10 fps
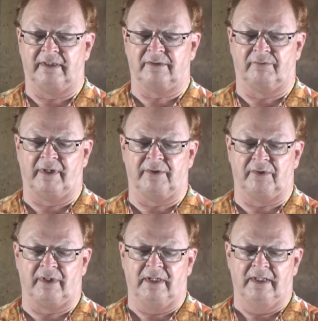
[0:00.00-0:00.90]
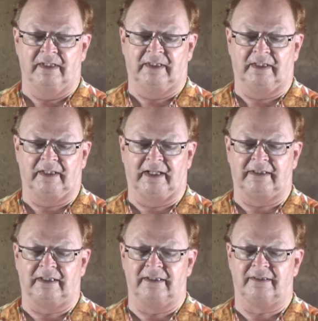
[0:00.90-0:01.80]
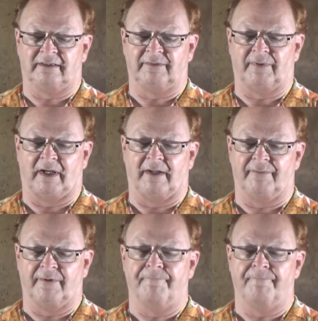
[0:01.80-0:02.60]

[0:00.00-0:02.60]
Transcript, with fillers: surrendered in 1865.